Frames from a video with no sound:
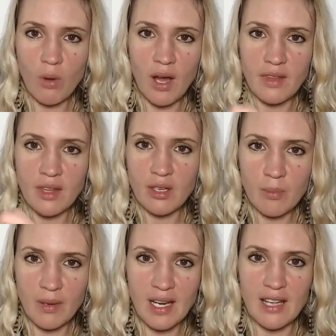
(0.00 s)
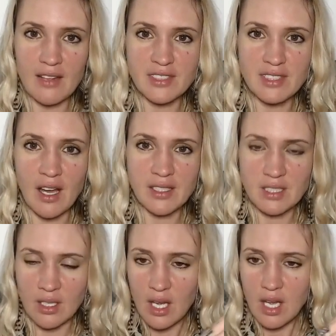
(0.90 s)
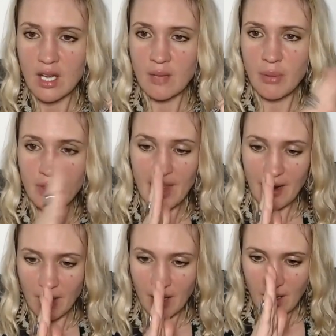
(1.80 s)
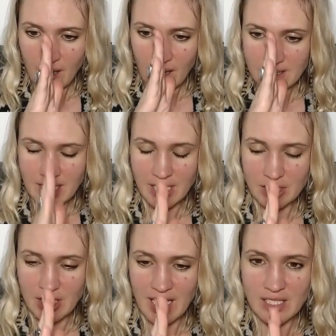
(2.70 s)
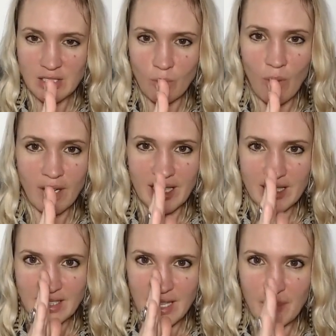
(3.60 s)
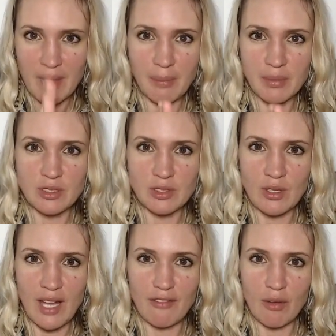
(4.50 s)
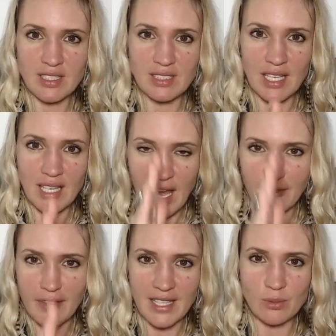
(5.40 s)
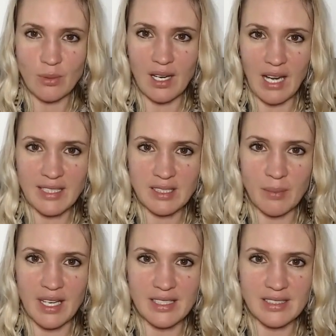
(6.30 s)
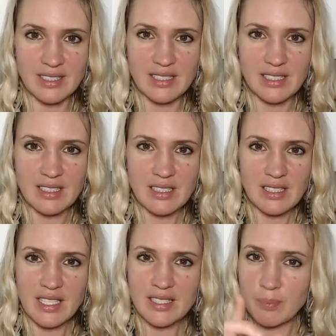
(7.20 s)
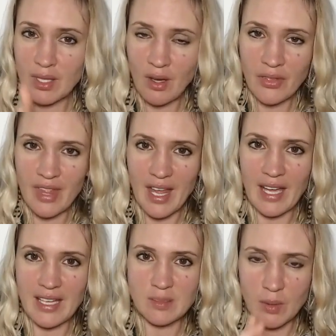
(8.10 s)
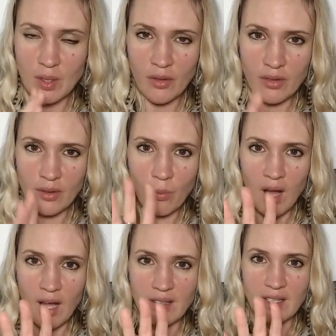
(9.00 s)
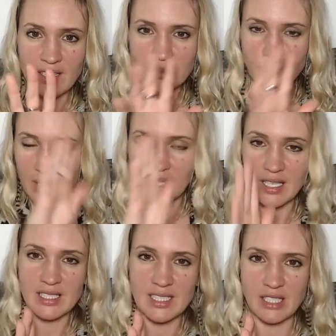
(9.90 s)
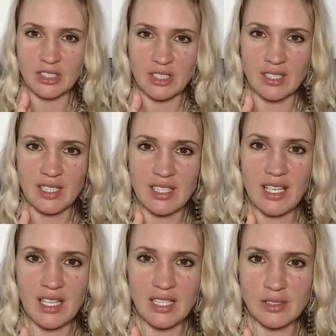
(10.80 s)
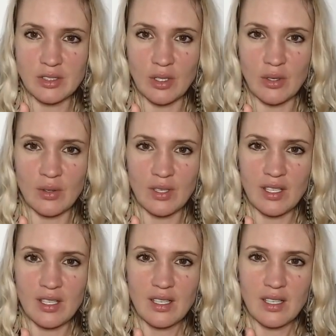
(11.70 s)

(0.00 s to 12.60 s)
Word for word: the one that you believe is going to put their attention into oneness and then be able to do that for the rest of their life? And that's what enlightenment is. It's beyond that. It's beyond the one that's putting your attention into